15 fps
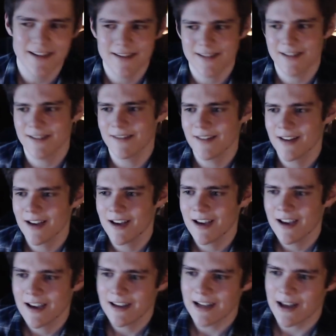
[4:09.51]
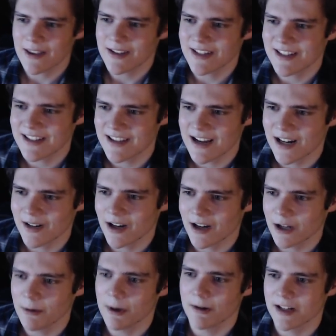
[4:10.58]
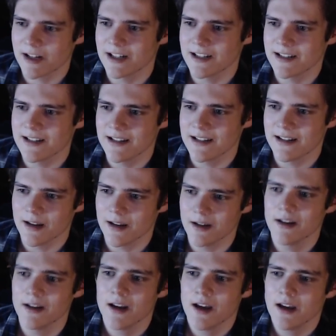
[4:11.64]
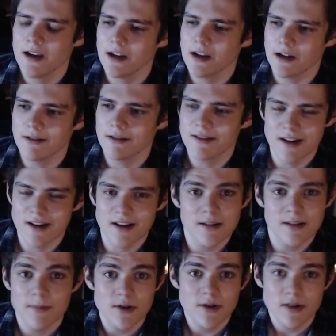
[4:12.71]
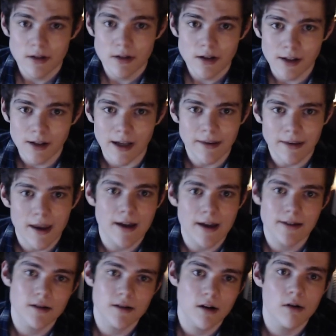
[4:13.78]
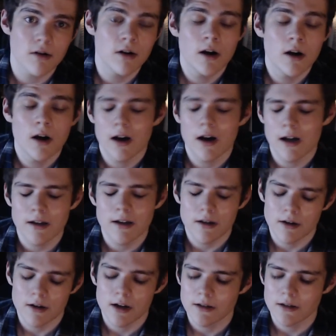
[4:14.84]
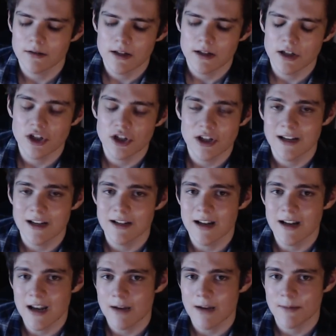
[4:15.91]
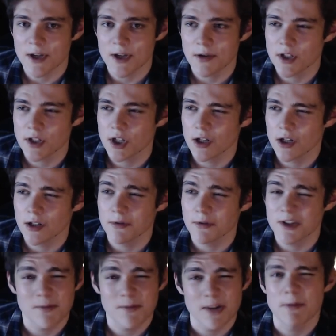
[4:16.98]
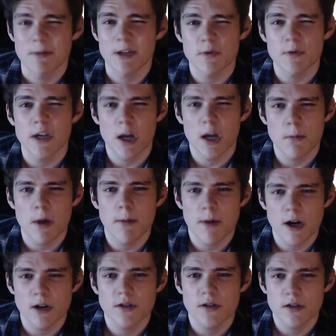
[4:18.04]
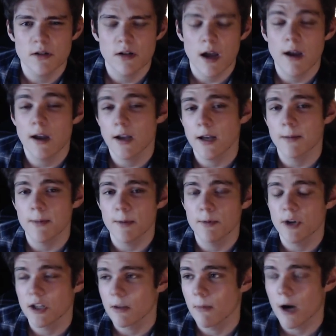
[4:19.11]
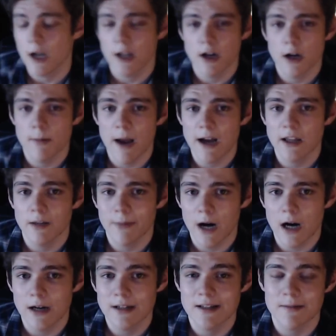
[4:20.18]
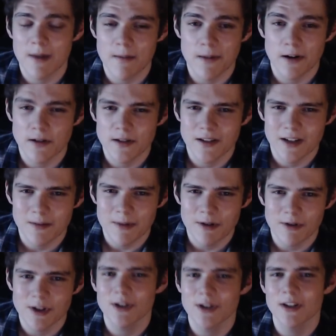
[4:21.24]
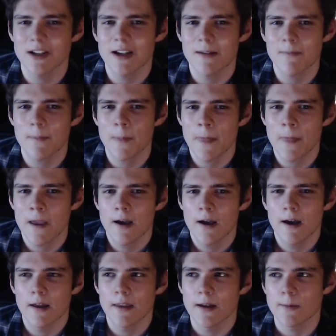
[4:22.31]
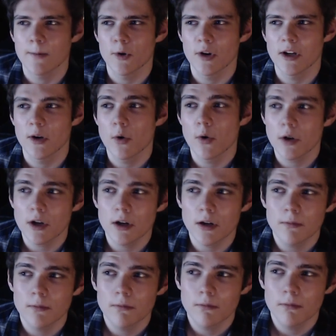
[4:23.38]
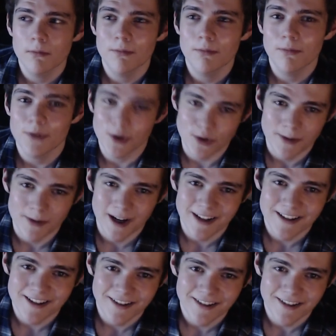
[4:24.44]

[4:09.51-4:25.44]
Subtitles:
So now that it's there, I'm not gonna be able to unsee it, and, you know, it's not supposed to look like that, so. I initiated an Amazon return, and sometime this weekend my parents, I'm going to be putting the monitor back in the box, and my parents are going to be returning it, and then I'm going to order the new monitor.